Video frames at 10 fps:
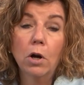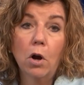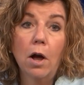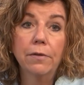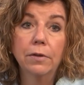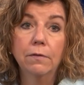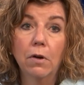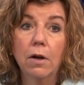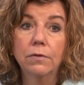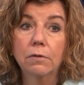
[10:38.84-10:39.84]
costs
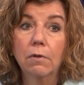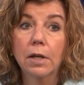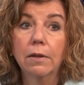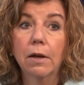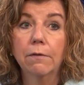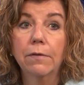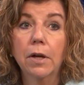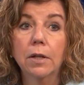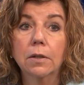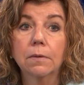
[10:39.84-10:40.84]
involved in running that
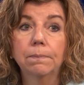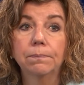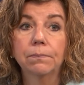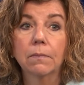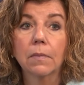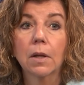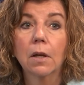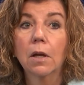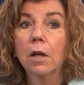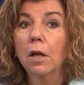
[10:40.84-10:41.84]
fund.
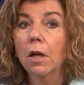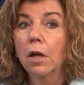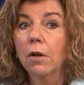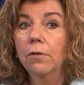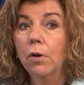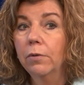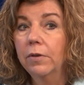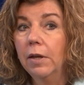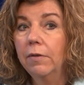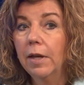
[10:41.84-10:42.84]
So
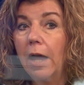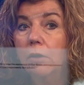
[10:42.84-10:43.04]
Stacy, how